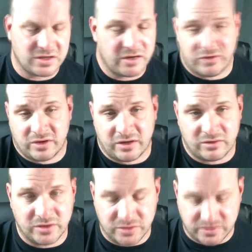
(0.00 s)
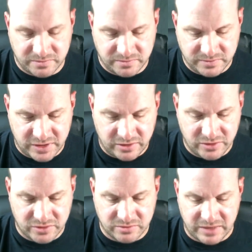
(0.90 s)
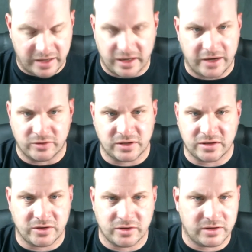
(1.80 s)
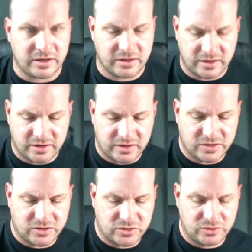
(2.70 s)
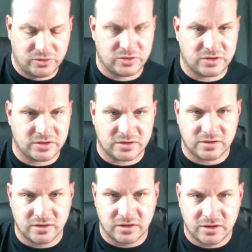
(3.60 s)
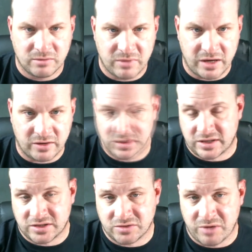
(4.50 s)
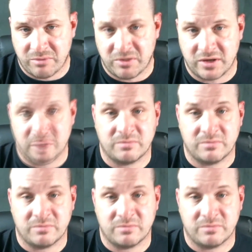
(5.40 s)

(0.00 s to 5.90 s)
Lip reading: Never. I don't use them. I don't think they're good. I think these are 2 useless models. That's just my opinion.